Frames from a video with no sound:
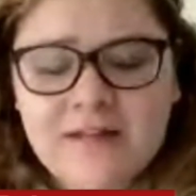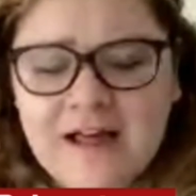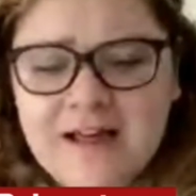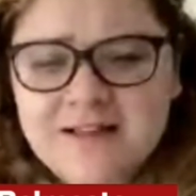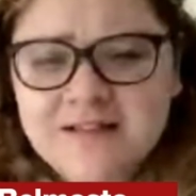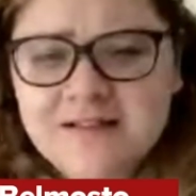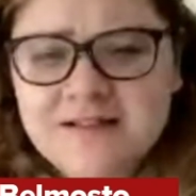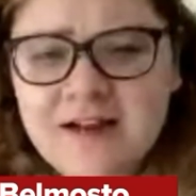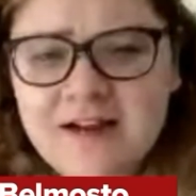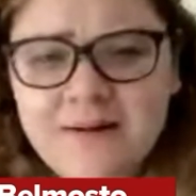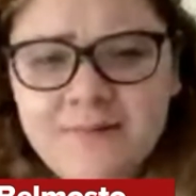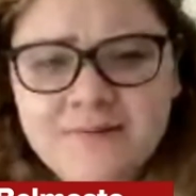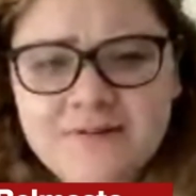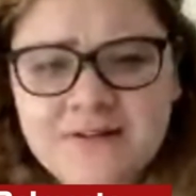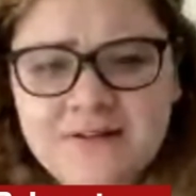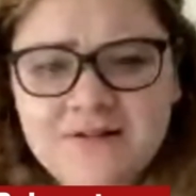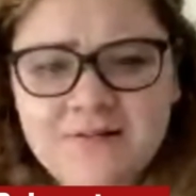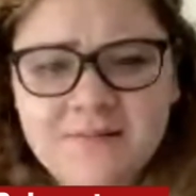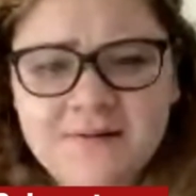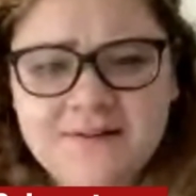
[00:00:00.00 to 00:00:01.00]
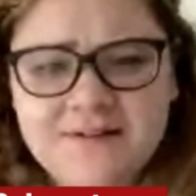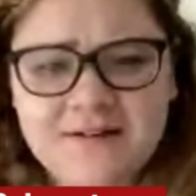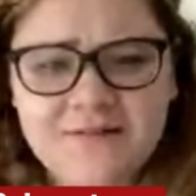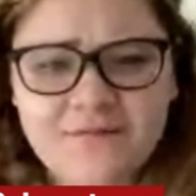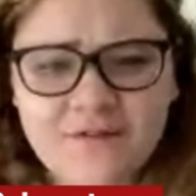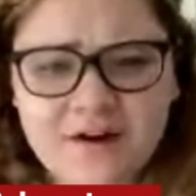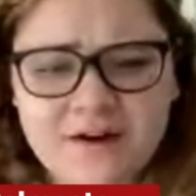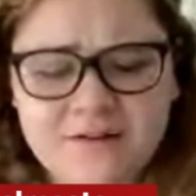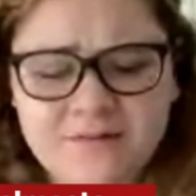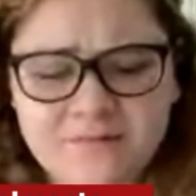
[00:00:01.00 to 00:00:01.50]
last night was a little bit
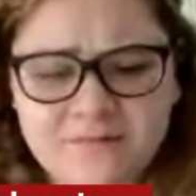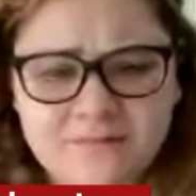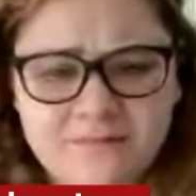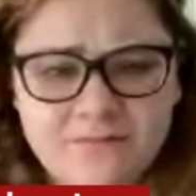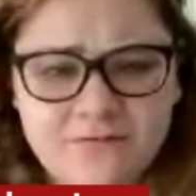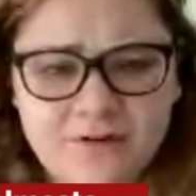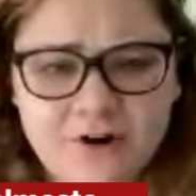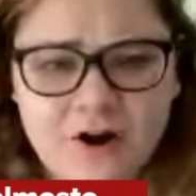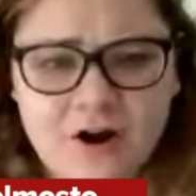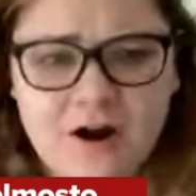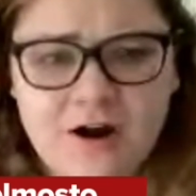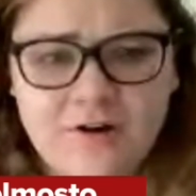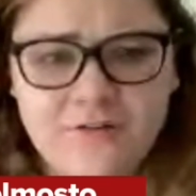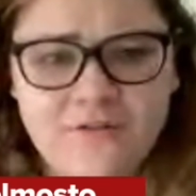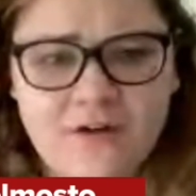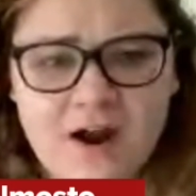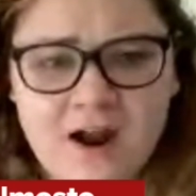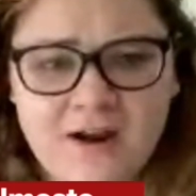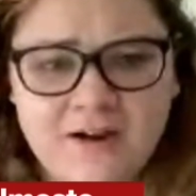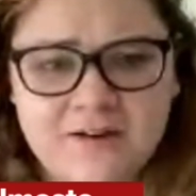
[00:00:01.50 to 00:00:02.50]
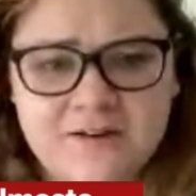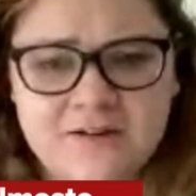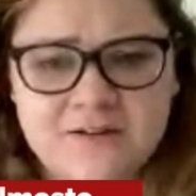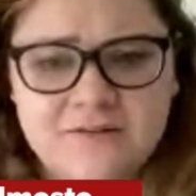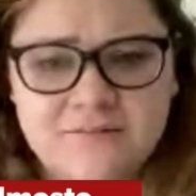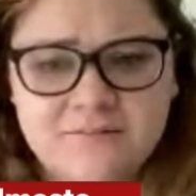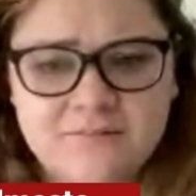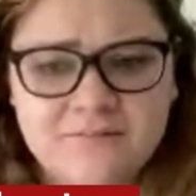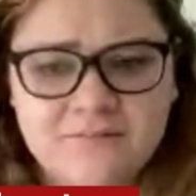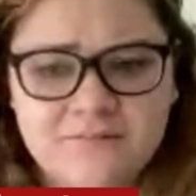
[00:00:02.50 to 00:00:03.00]
different for our friend,
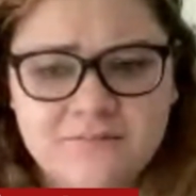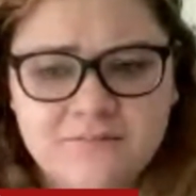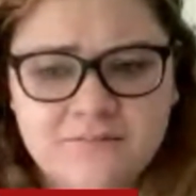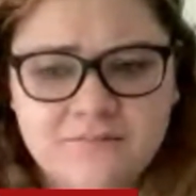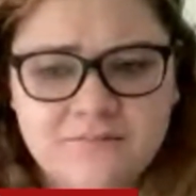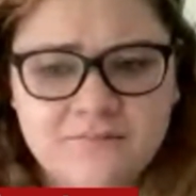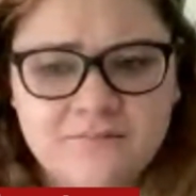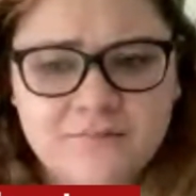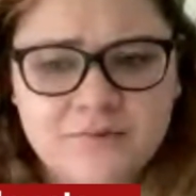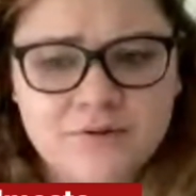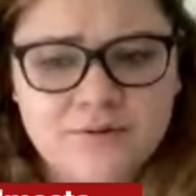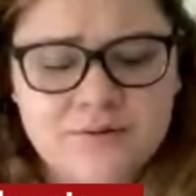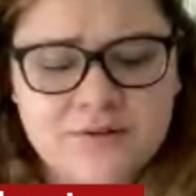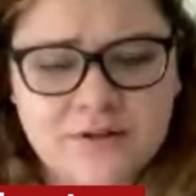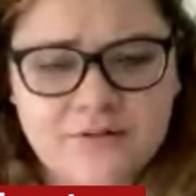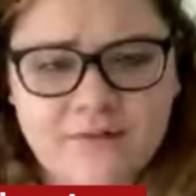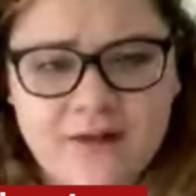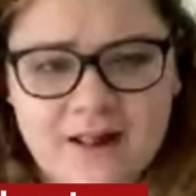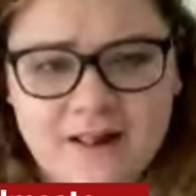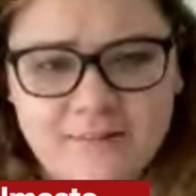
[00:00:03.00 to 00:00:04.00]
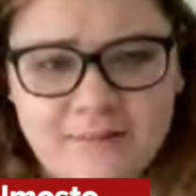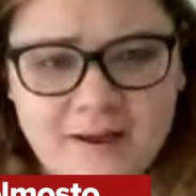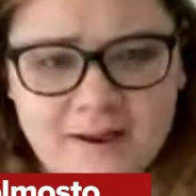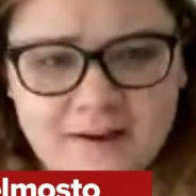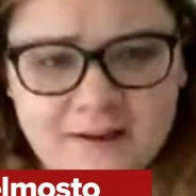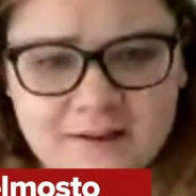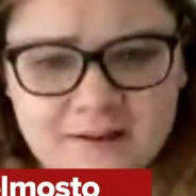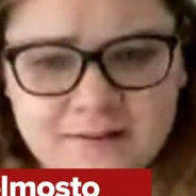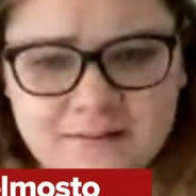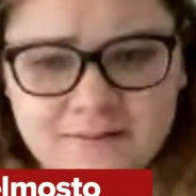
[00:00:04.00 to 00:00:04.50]
Juuso
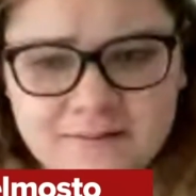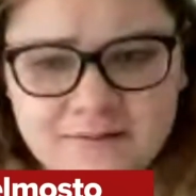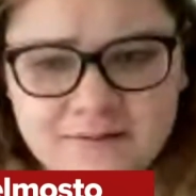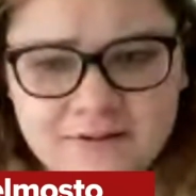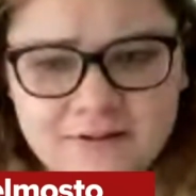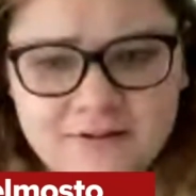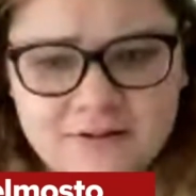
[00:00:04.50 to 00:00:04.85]
Valimaki.